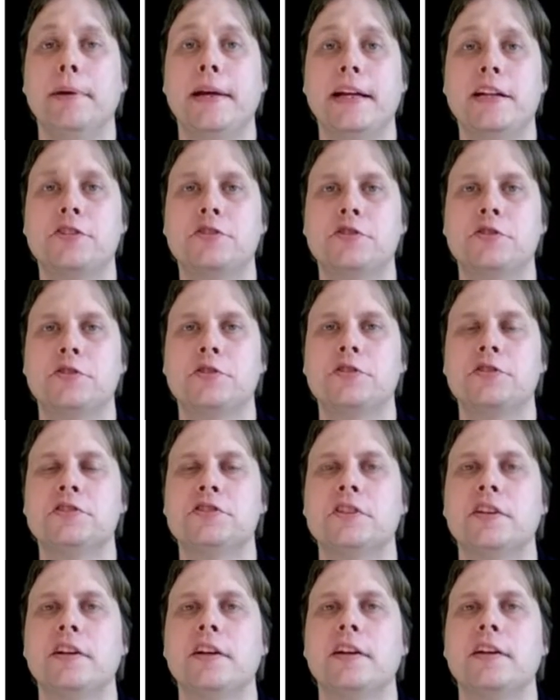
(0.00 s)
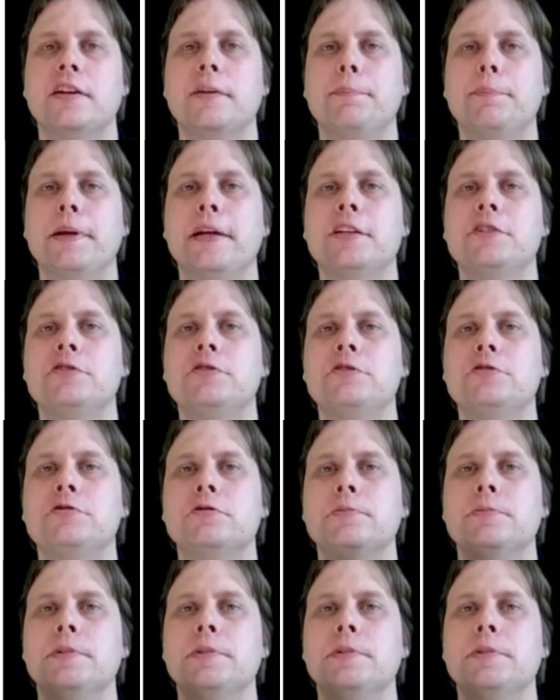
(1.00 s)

pictures. The pictures will